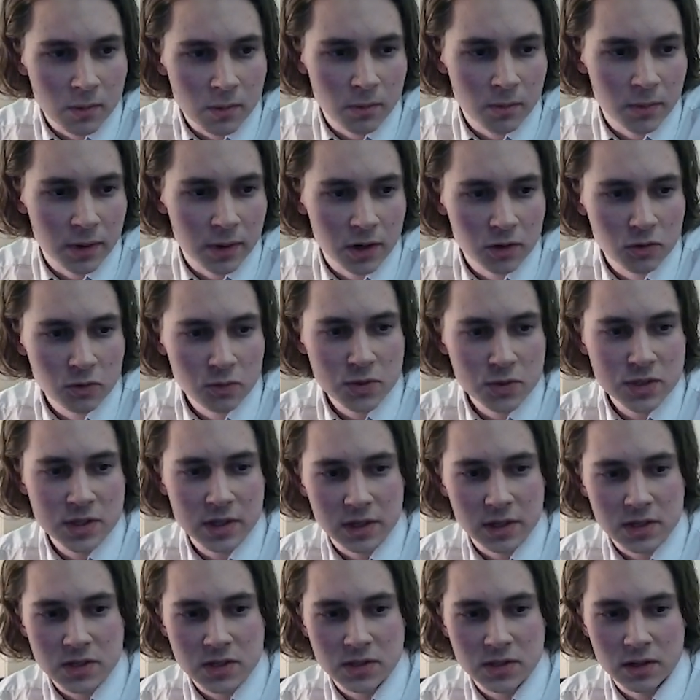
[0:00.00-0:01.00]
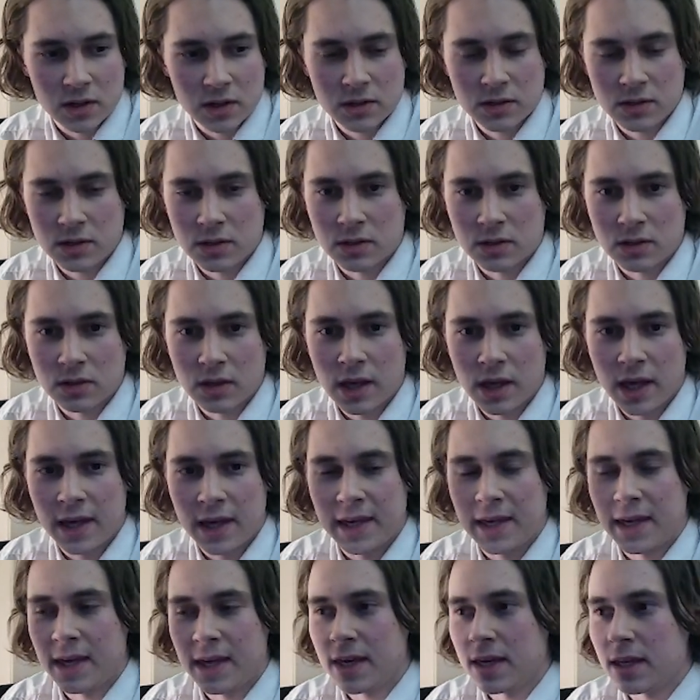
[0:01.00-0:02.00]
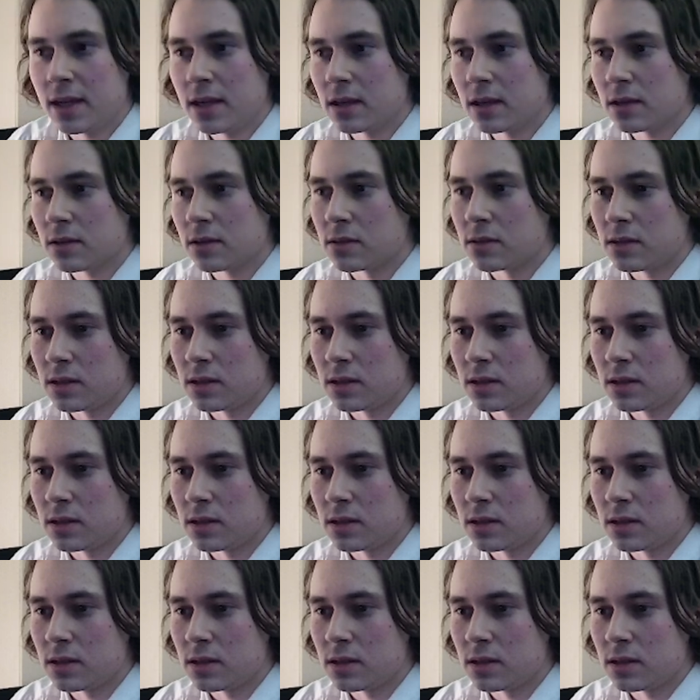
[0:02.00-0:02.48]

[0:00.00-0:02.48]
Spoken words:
but I almost like started hating